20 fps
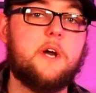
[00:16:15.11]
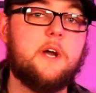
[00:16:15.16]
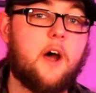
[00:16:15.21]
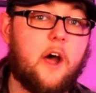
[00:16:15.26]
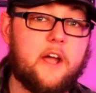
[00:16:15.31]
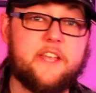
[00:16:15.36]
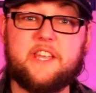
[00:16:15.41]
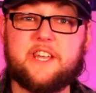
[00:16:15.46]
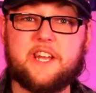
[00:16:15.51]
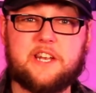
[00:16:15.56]

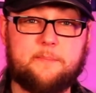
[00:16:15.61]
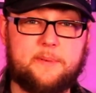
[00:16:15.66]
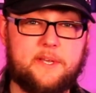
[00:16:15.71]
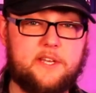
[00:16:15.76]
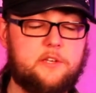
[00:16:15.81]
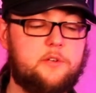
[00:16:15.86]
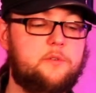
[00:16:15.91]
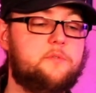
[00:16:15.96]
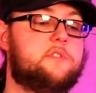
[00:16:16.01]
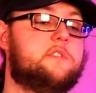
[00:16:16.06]
Are you going to be
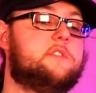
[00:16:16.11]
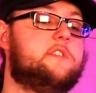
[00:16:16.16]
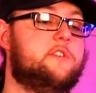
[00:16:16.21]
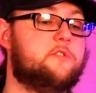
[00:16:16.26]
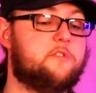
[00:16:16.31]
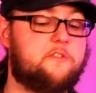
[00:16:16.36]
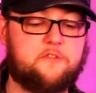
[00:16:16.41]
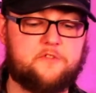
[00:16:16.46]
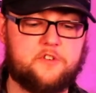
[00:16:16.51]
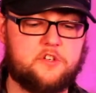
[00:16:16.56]
used to
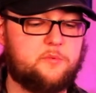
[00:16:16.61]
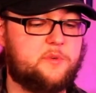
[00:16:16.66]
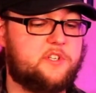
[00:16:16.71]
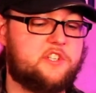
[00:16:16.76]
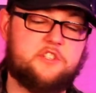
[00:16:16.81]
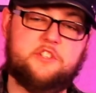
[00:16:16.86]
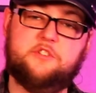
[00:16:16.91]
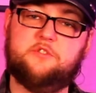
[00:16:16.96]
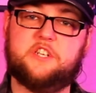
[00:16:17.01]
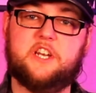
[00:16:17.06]
your foot, which
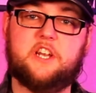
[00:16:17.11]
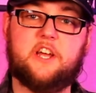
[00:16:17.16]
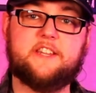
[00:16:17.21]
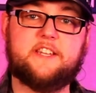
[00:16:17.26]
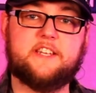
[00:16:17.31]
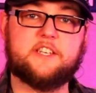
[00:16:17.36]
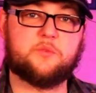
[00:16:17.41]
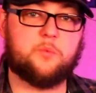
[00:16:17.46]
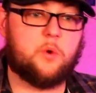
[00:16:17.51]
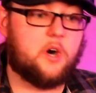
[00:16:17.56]
is usually like
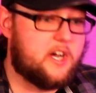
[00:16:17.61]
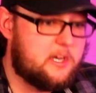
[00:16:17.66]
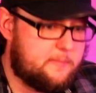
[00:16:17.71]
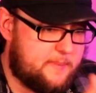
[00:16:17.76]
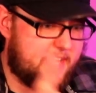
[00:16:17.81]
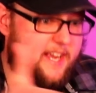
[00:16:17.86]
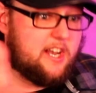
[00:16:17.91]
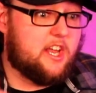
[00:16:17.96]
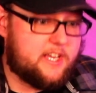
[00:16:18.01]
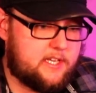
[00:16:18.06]
this wide,
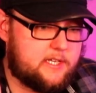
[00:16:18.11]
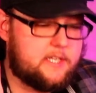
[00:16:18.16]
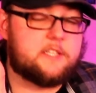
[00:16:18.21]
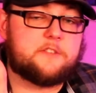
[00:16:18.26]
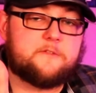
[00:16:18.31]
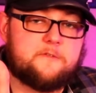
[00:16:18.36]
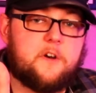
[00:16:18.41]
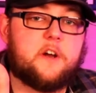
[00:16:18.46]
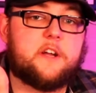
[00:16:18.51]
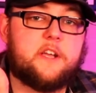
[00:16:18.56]
being like this
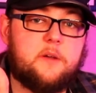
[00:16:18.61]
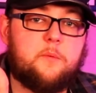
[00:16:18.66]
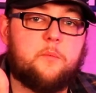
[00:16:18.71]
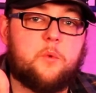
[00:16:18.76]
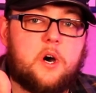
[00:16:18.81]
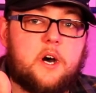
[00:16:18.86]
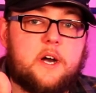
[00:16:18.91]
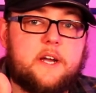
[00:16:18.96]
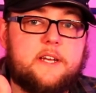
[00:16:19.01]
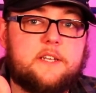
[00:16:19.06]
fucking
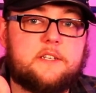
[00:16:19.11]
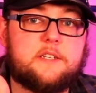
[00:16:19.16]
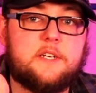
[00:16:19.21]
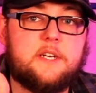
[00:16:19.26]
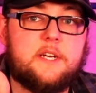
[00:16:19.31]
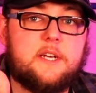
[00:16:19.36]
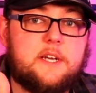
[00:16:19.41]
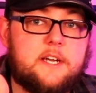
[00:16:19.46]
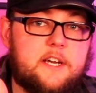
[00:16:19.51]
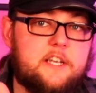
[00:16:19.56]
wide,
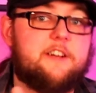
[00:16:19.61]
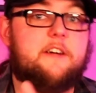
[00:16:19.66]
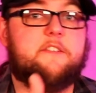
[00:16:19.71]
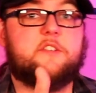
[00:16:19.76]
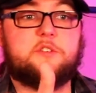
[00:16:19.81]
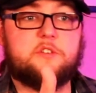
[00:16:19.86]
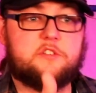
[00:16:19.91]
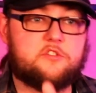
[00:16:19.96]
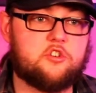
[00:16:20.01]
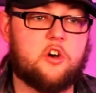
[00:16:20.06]
and you're having
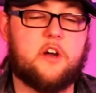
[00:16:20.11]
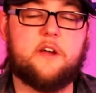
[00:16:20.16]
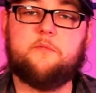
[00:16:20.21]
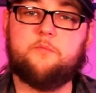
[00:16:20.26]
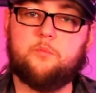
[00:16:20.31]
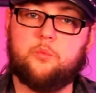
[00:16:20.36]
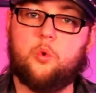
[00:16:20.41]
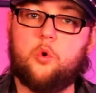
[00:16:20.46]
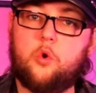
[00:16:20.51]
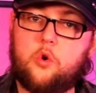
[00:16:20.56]
to try
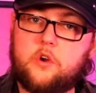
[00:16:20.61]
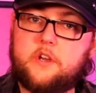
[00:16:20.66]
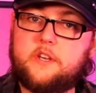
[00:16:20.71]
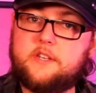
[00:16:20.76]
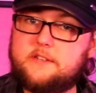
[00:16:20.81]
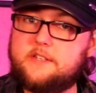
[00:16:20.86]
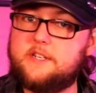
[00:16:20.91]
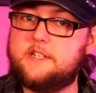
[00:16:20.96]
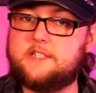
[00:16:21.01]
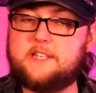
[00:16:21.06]
and walk
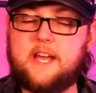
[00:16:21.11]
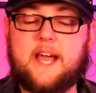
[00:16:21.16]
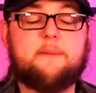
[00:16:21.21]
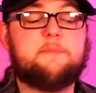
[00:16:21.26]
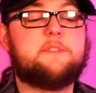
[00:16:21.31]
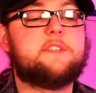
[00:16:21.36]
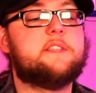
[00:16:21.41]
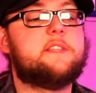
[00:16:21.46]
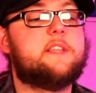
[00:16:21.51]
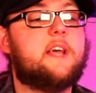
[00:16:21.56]
and adapt
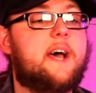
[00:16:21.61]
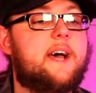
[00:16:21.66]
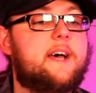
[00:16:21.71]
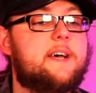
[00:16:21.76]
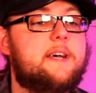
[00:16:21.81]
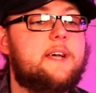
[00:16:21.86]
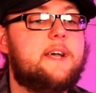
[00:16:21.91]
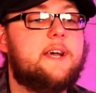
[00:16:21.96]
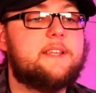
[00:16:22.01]
to that?